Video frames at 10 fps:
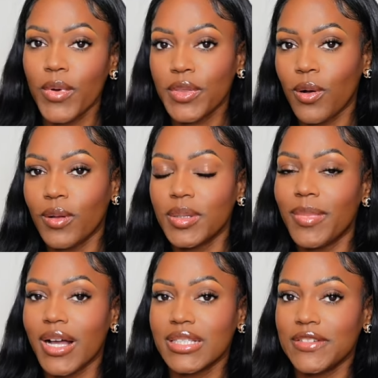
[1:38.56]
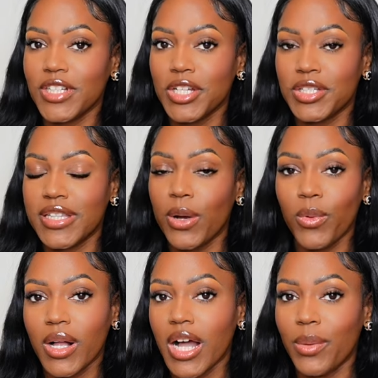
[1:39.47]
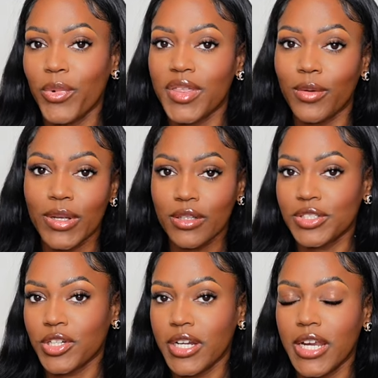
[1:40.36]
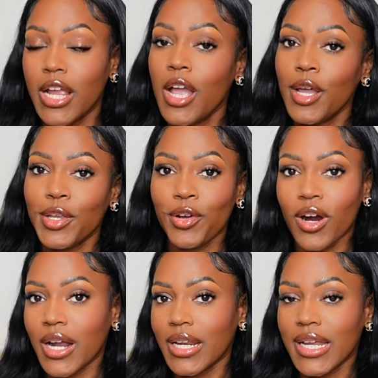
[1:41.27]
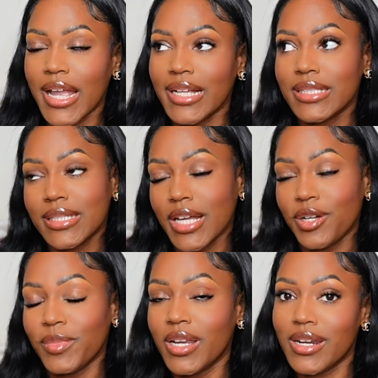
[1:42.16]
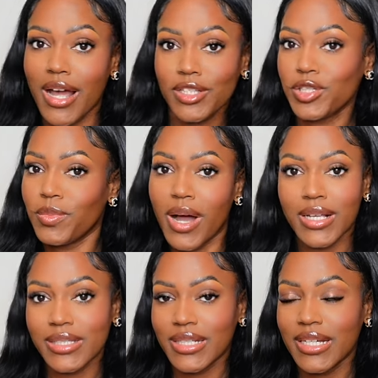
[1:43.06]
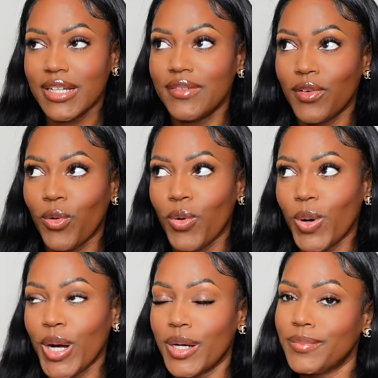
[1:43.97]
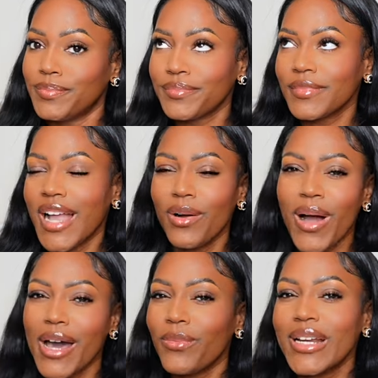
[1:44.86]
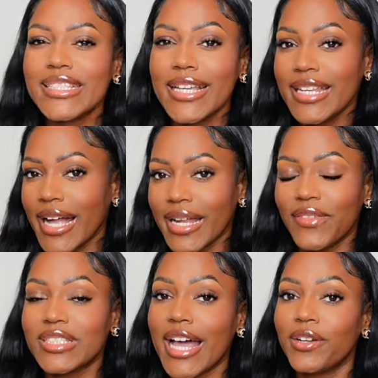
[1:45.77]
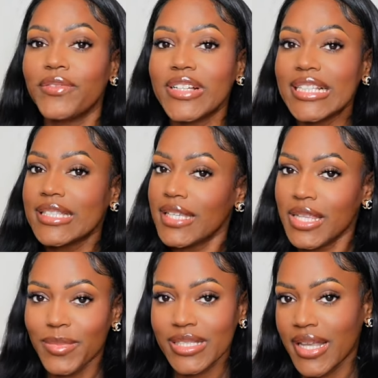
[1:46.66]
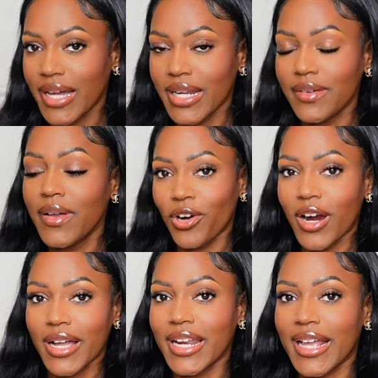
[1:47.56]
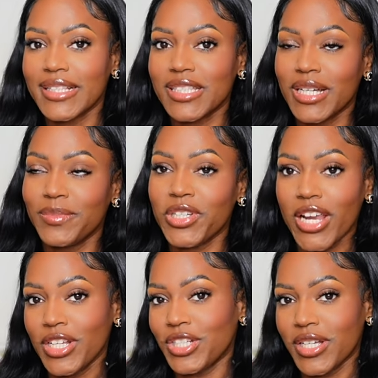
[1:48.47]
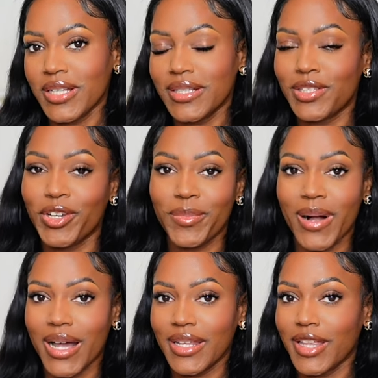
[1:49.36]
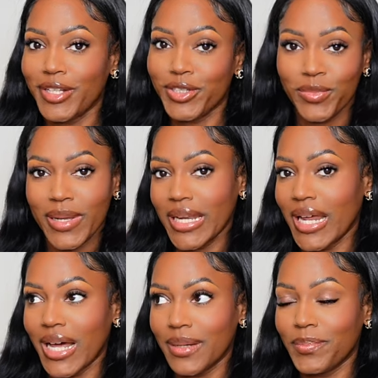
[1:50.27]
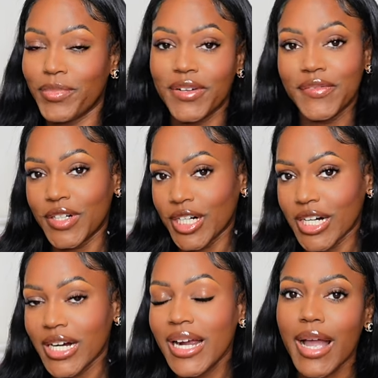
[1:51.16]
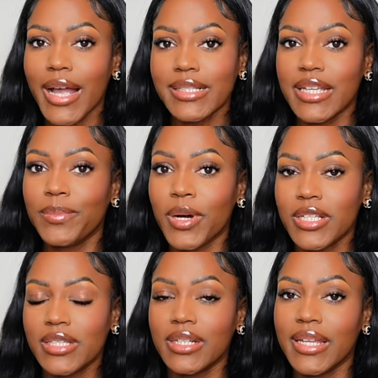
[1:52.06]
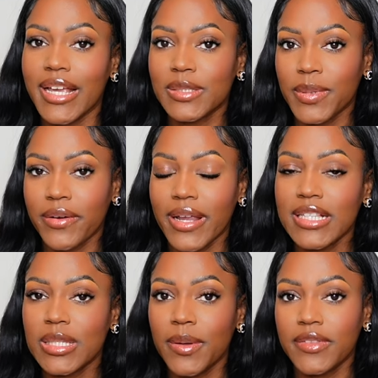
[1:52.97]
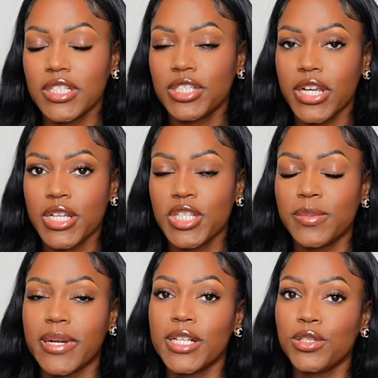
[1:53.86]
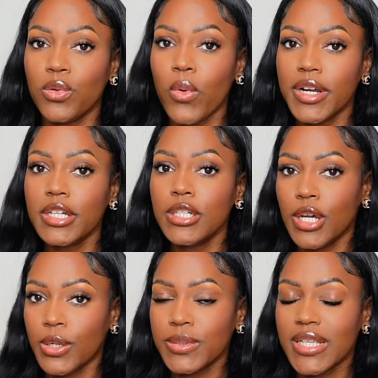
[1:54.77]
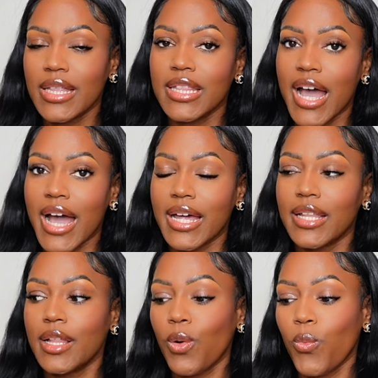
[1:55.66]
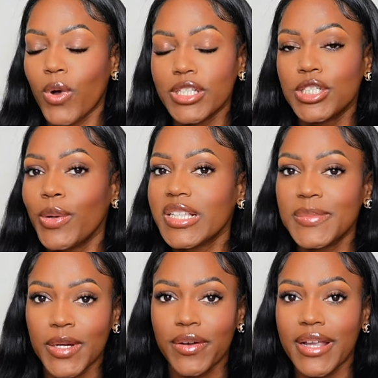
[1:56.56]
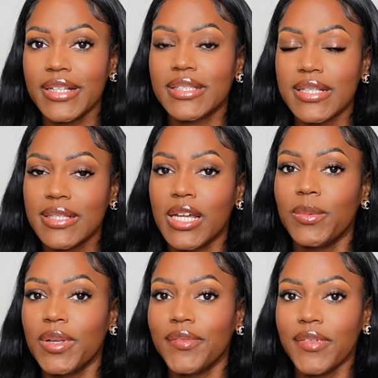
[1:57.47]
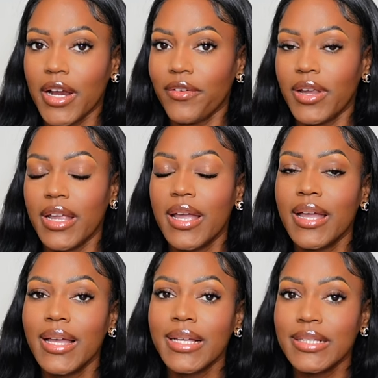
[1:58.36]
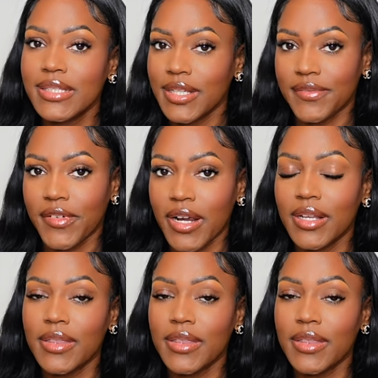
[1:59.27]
with all the positive changes that will come with weight loss journey you are going to get some not so positive or I don't, want to say negative because I don't really see them as negative. You are going to get some changes to your body that you may not prefer. I did personally experience some of these changes, but I do want to note that what you experience is going to be very different